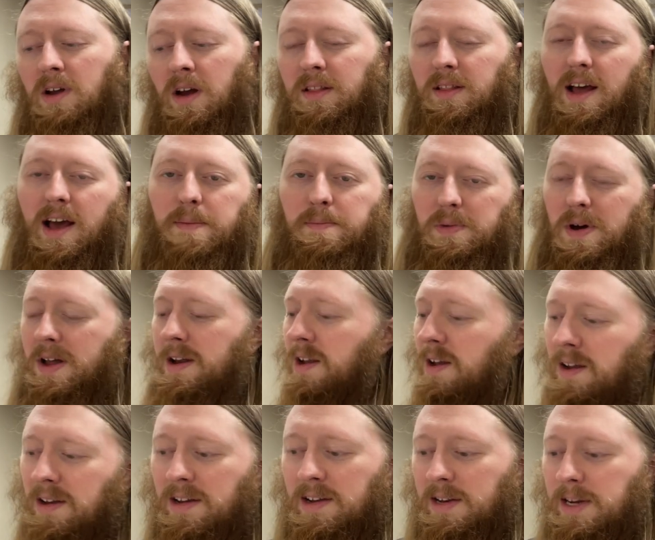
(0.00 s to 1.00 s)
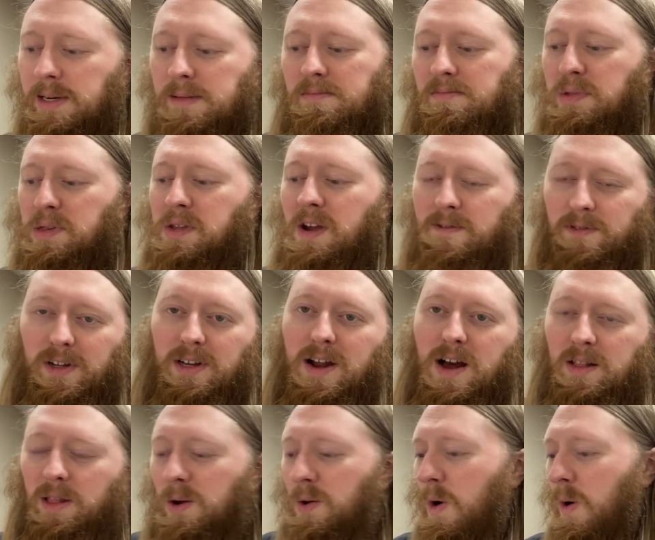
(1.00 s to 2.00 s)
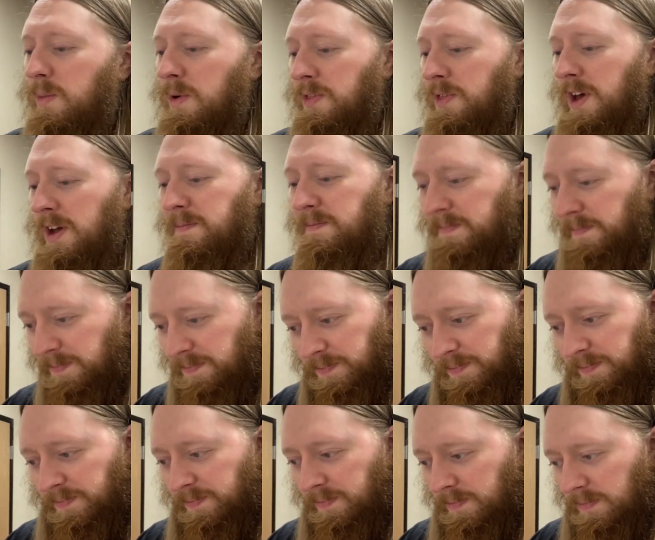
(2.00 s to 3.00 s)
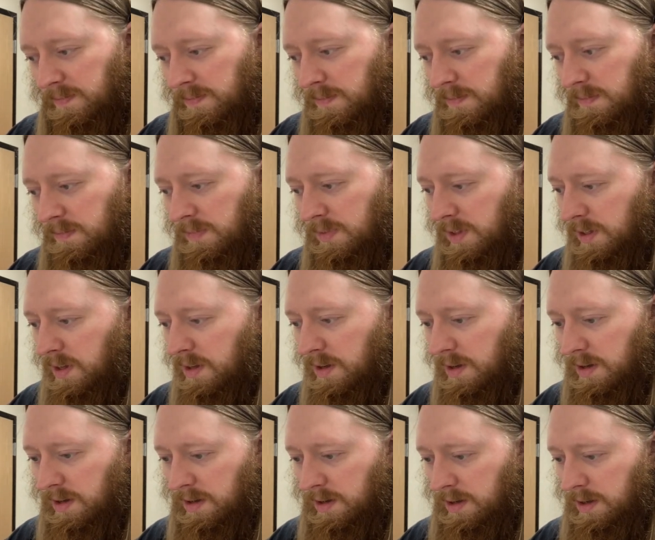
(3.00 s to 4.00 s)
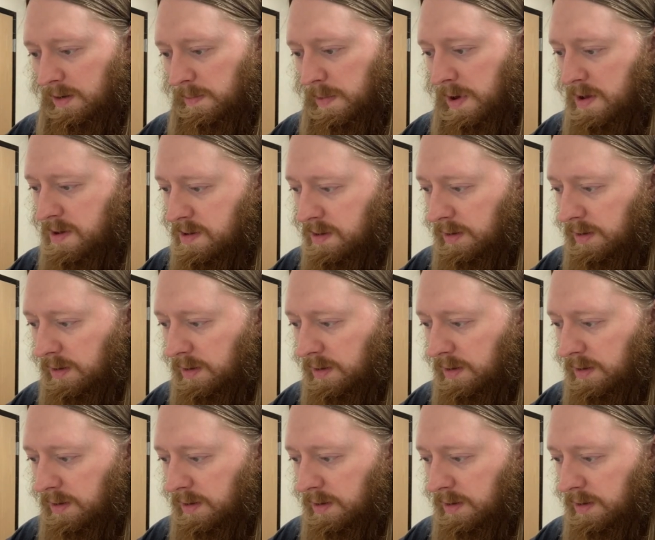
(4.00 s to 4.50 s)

done that, but it's definitely not the normal thing. Um,